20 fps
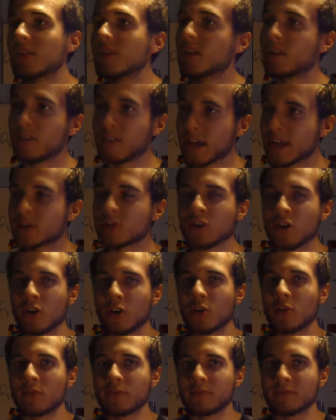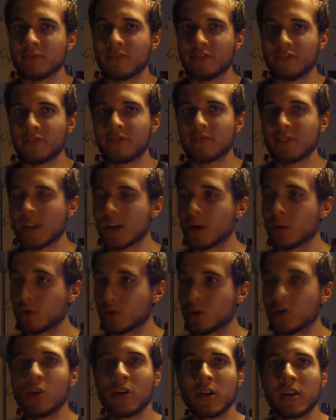That's all, you know,
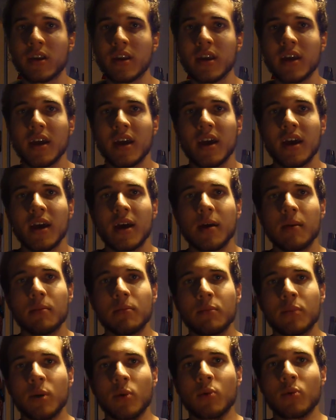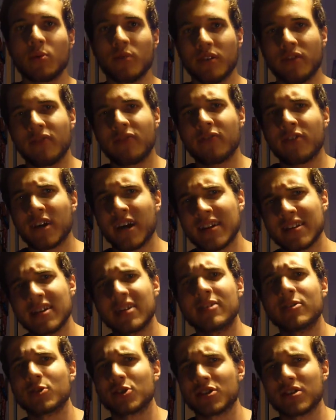good. But what we forget to
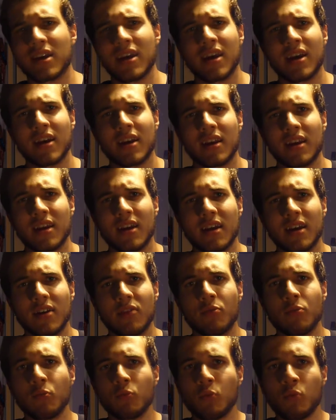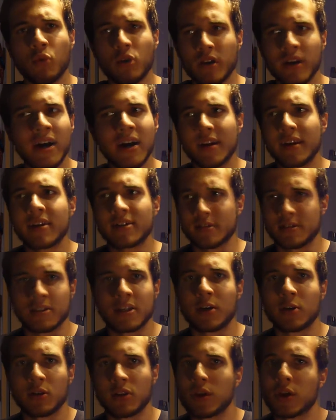understand, we're not
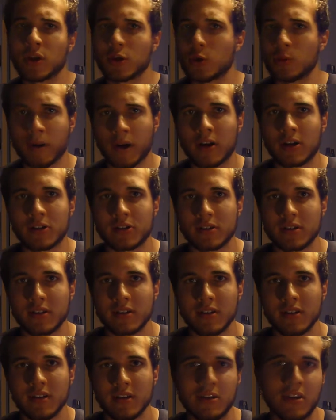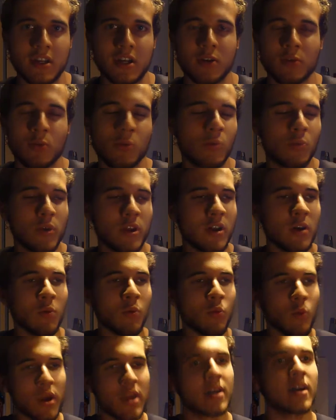necessarily a new person. You know, we
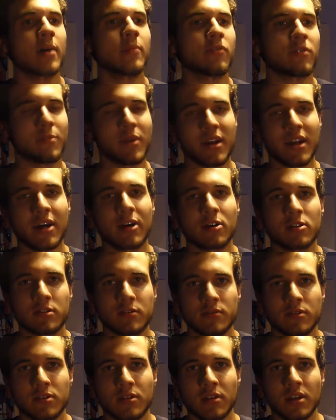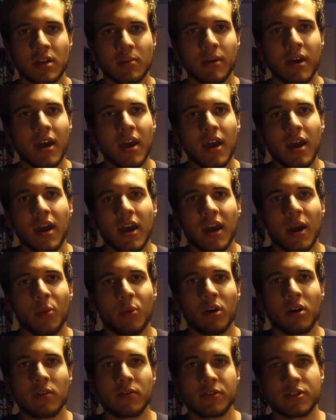don't wake up from eight hours of sleep and
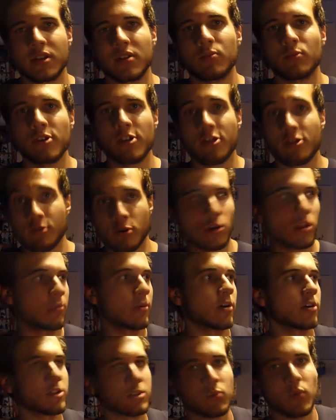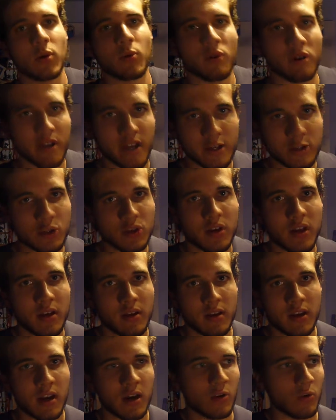all of a sudden we throw the person we were yesterday,
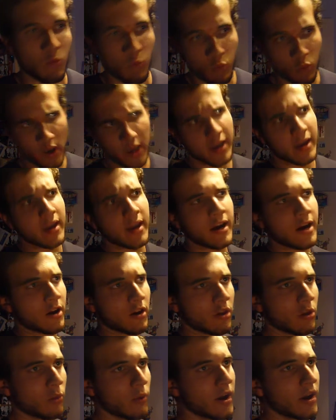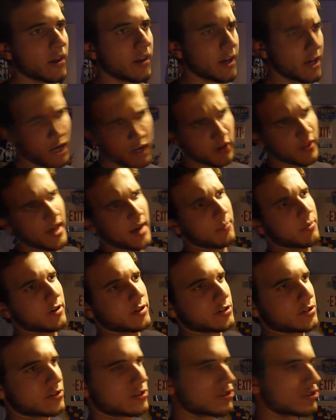you know, way out of the way. Like, oh, that
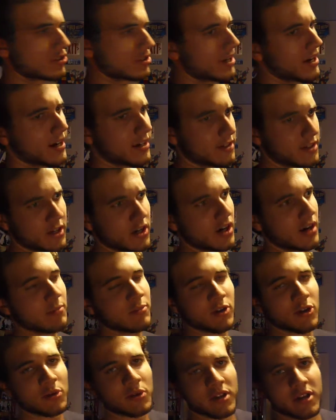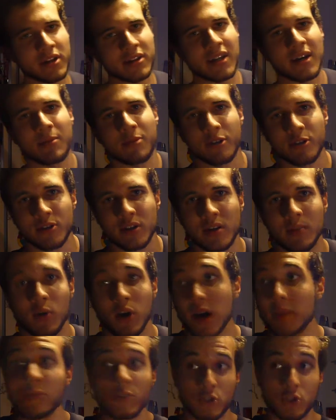person sucked. You know, I'm totally not that person
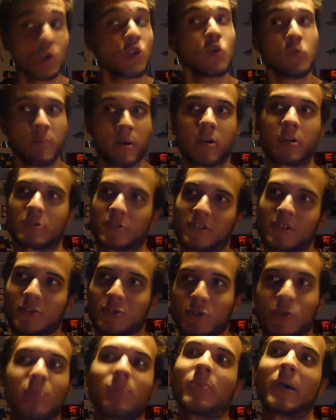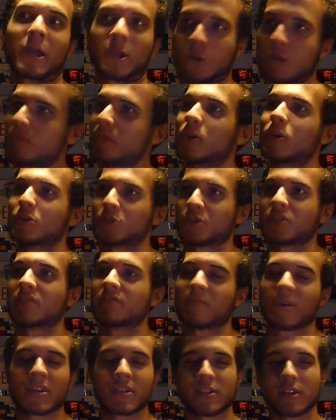anymore. I'm this new person, this new better version
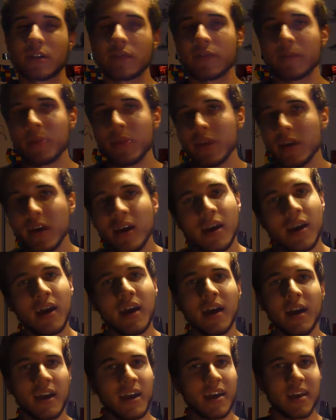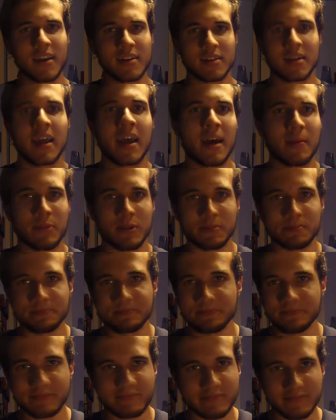of myself. It doesn't happen.
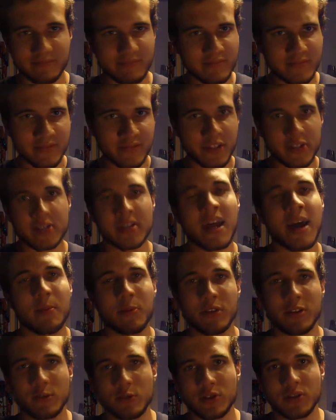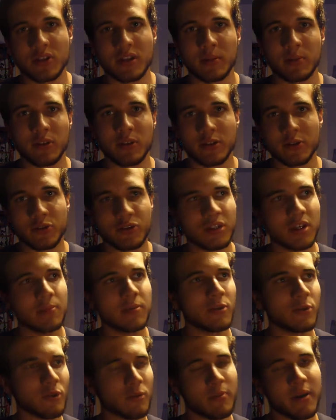It doesn't happen when you sleep. When you sleep,
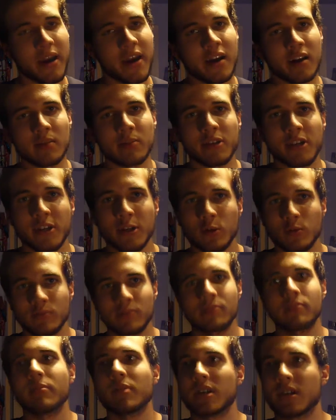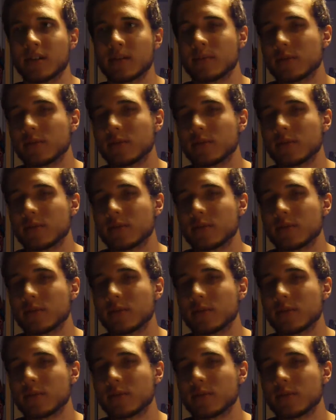you repair, but you don't become